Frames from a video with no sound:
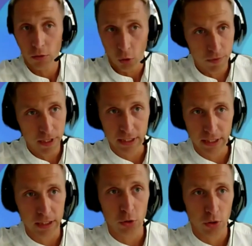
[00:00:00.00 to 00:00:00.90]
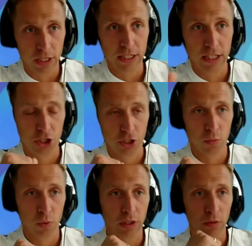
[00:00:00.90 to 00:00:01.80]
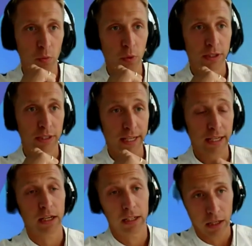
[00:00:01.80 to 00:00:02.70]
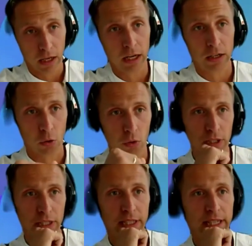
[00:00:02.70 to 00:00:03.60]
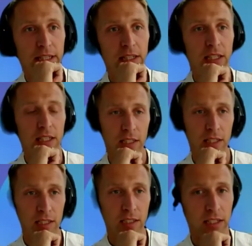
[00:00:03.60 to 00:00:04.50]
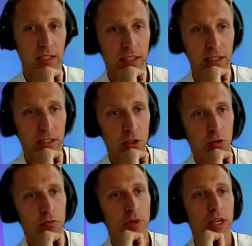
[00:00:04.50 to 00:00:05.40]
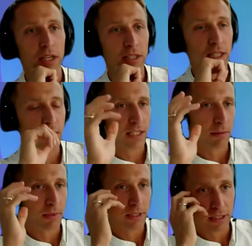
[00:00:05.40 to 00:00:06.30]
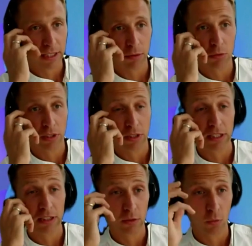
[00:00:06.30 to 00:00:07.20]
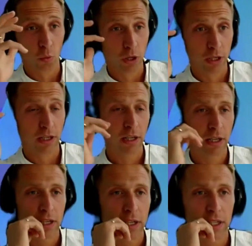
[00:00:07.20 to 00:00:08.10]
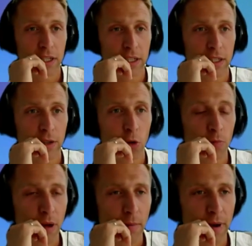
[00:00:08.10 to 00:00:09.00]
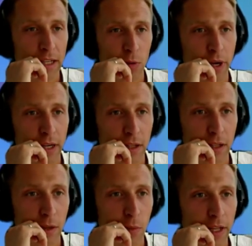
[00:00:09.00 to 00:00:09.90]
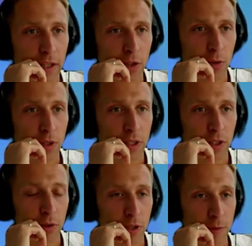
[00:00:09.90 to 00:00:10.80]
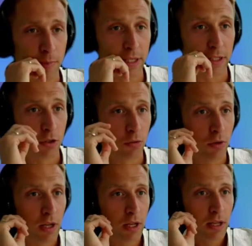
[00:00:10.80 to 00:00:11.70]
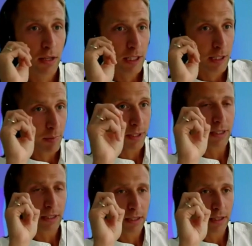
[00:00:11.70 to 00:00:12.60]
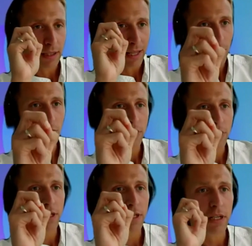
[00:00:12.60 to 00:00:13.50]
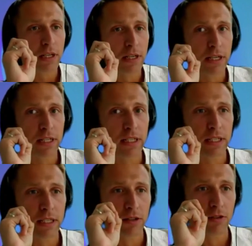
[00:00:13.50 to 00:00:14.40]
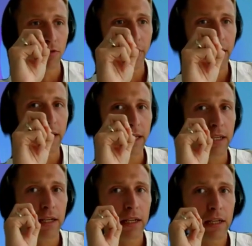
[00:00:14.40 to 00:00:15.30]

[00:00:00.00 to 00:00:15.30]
obviously the organization will take and are already taking currently. So this is something that were on my mind while you were speaking. So speaking loud here, it's really